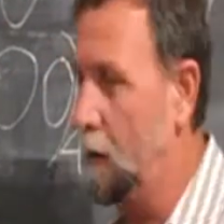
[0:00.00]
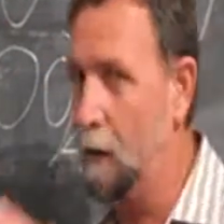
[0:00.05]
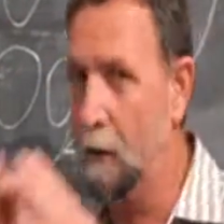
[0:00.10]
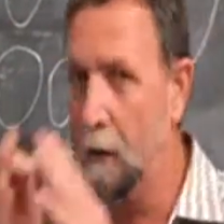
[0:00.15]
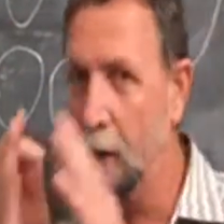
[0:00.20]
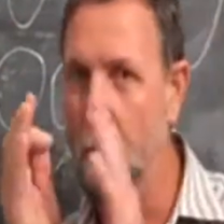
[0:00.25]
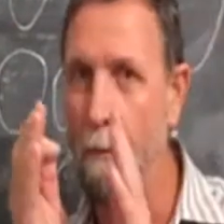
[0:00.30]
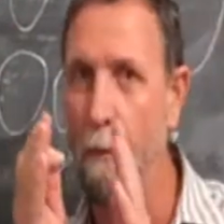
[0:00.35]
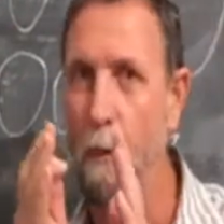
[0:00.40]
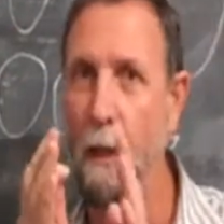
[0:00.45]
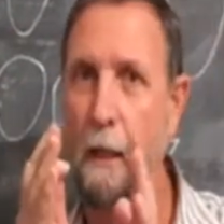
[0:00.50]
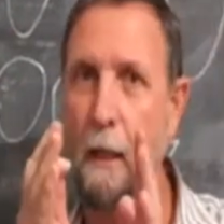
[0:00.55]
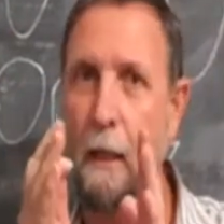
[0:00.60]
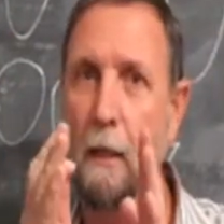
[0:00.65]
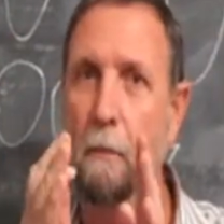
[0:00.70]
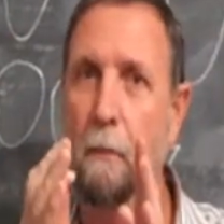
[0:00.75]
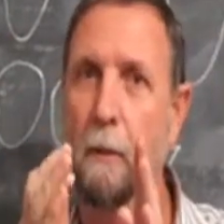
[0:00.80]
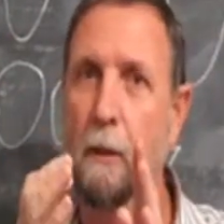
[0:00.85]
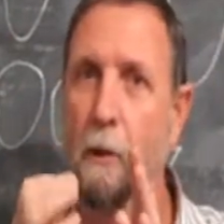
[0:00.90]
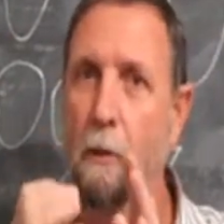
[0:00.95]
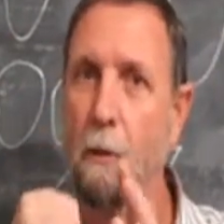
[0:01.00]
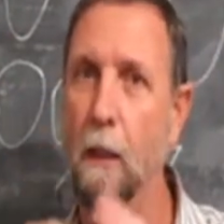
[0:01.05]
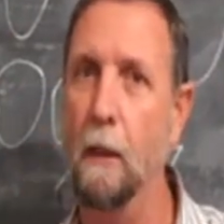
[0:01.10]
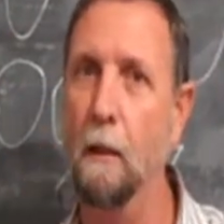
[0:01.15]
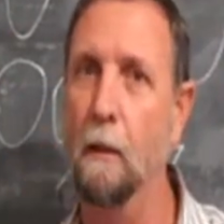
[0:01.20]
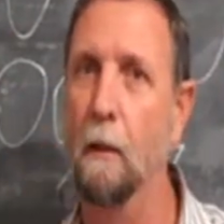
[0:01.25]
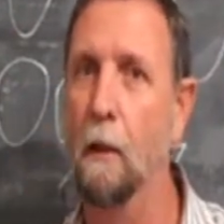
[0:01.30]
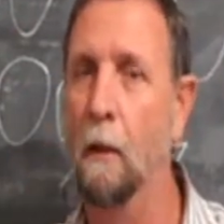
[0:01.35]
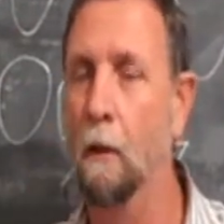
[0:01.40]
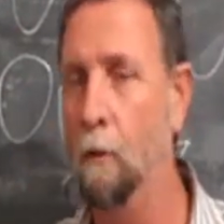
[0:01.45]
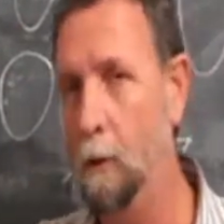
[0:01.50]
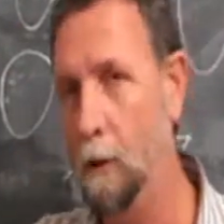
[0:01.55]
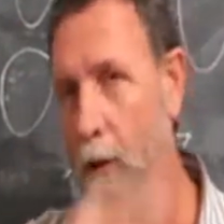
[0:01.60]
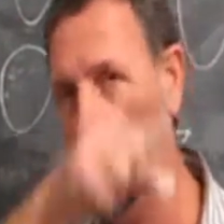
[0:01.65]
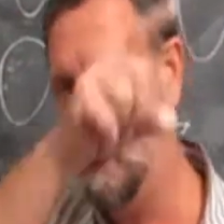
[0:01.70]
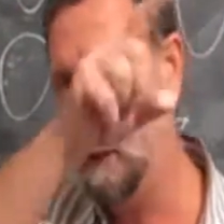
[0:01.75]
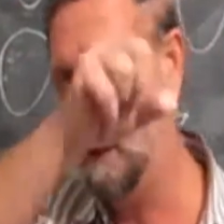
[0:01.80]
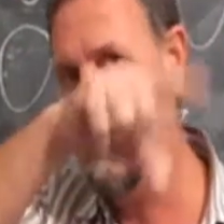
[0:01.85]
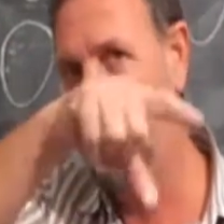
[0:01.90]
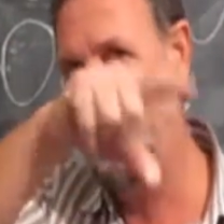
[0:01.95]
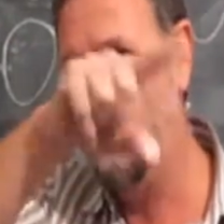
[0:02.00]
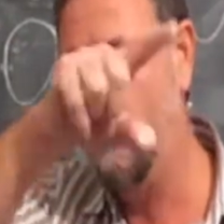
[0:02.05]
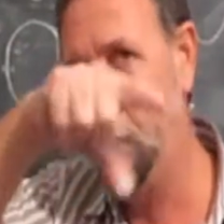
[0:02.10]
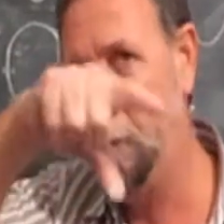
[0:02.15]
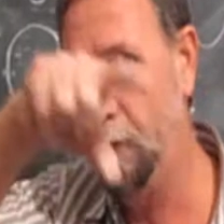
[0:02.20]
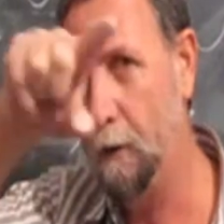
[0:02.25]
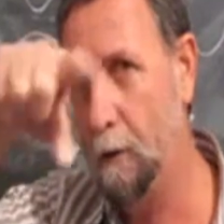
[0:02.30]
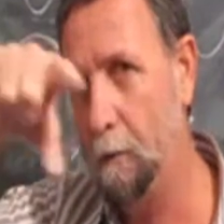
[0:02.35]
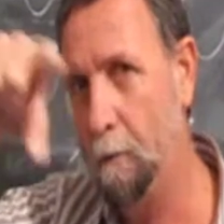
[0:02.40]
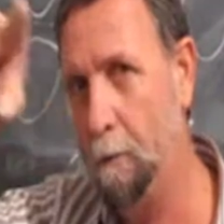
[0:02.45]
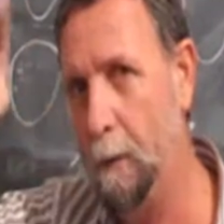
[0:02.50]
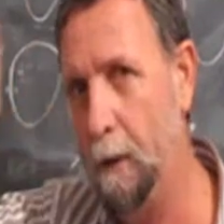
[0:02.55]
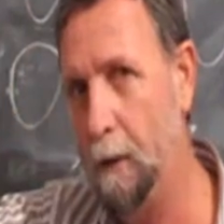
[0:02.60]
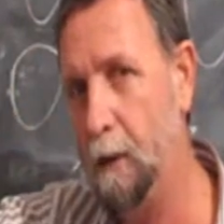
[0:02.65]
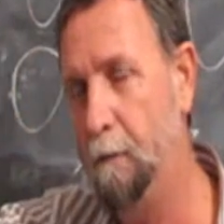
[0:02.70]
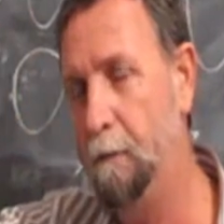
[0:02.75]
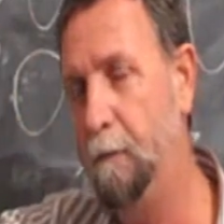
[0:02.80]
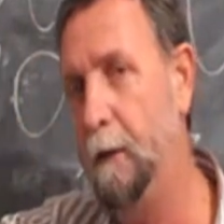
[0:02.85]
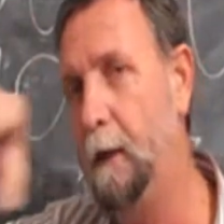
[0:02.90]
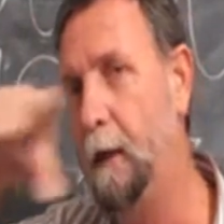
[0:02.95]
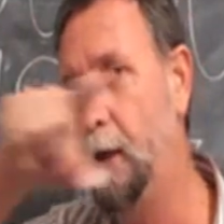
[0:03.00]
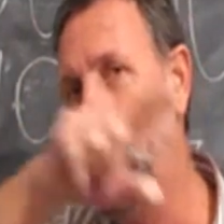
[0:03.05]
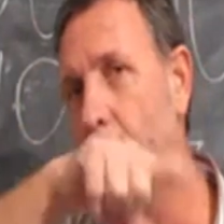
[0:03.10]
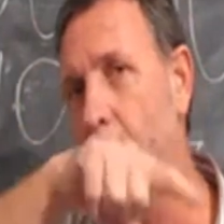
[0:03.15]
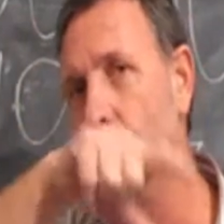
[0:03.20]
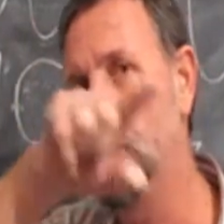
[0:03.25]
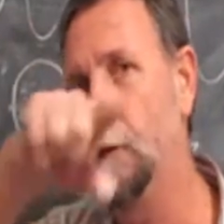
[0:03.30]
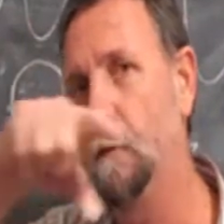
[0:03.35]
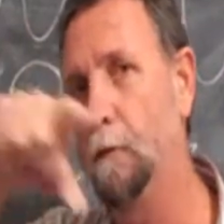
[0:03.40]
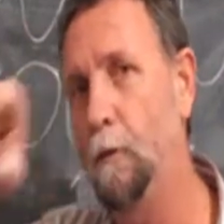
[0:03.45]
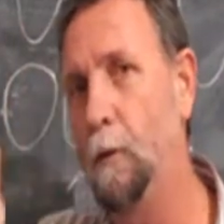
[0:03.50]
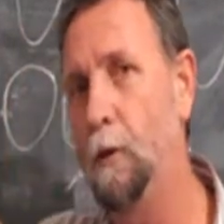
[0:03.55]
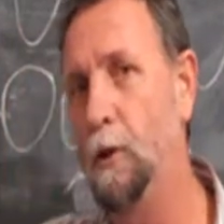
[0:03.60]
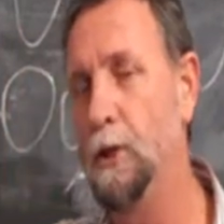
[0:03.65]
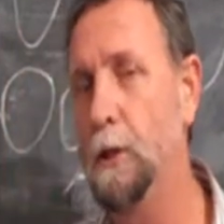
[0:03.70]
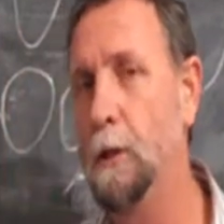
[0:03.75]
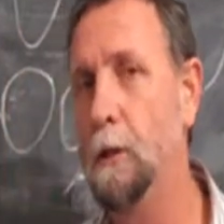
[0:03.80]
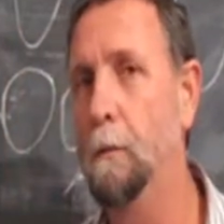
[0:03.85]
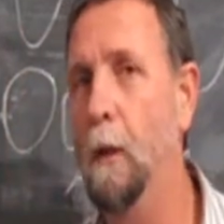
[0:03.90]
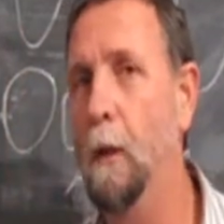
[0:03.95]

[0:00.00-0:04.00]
are somewhere in between, consisting of a specific range of conscious